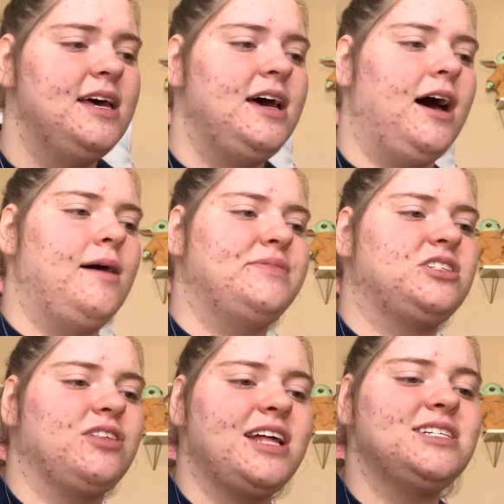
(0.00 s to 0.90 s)
And
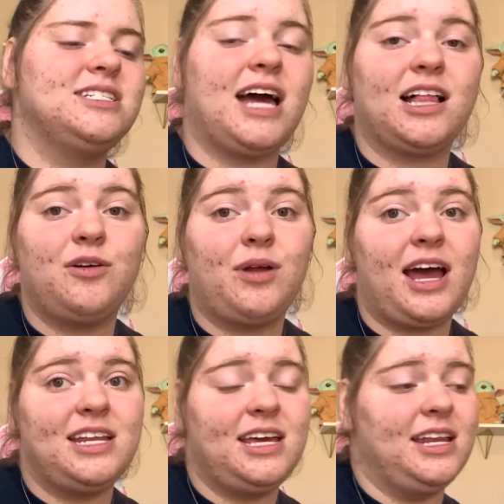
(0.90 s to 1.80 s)
so that's exactly what
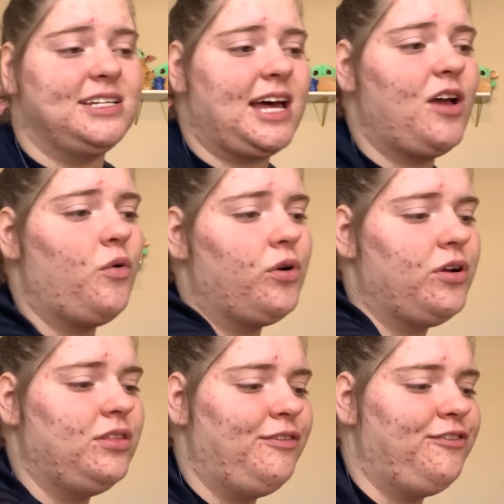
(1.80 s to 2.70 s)
I did, is I
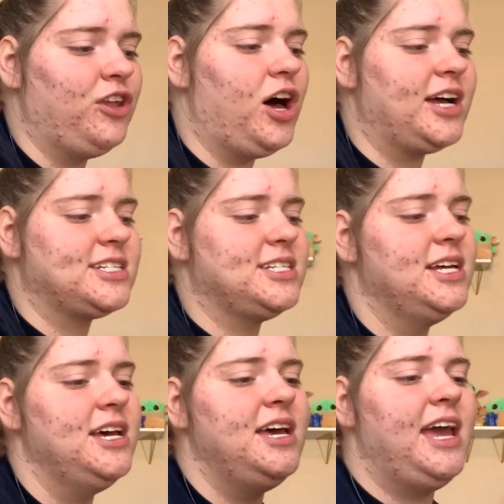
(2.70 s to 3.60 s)
ordered the floss
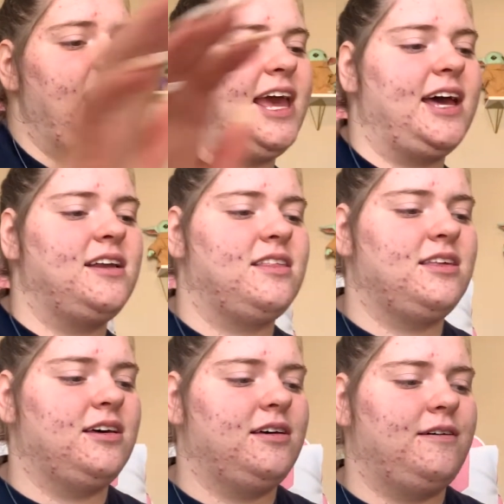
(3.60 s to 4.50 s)
and
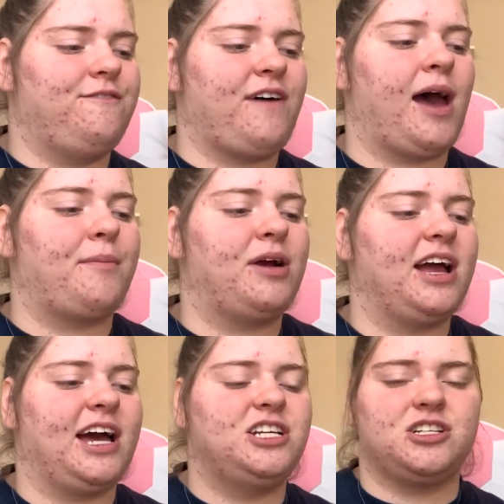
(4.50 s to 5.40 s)
the fabric.
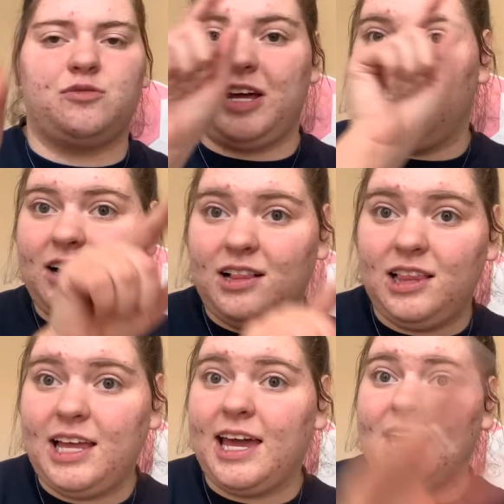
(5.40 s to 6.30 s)
I just went
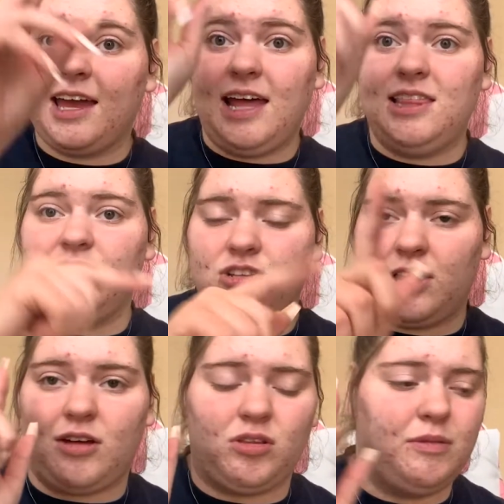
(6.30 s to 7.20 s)
click and then took
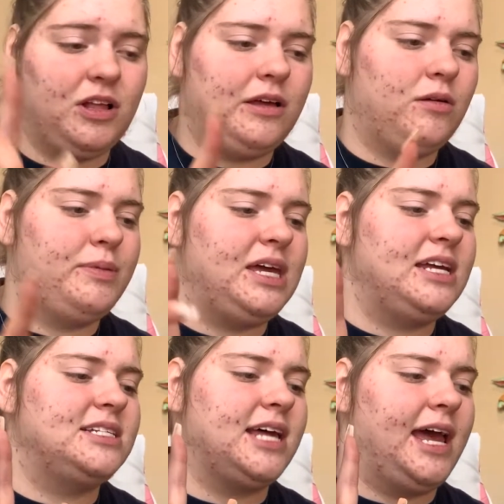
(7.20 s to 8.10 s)
out the Mill Hill
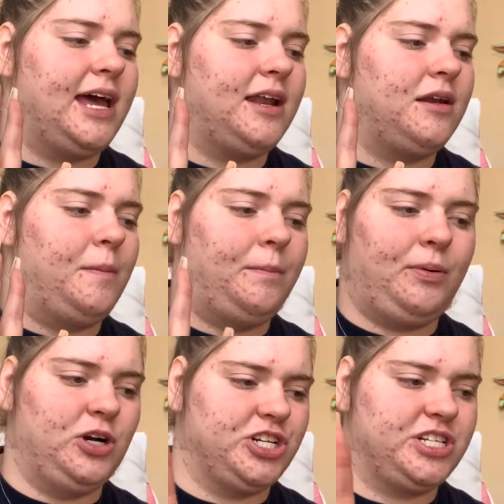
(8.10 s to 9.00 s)
beads and
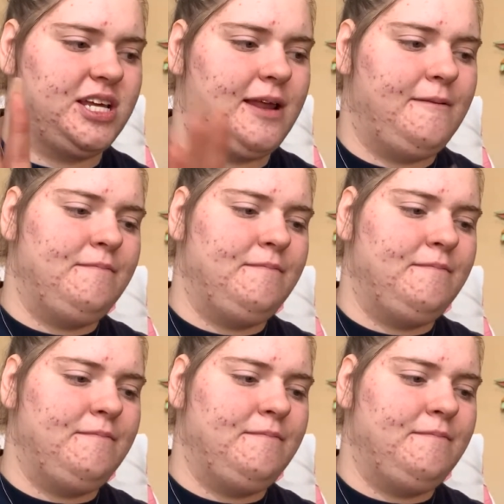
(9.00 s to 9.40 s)
purchased it.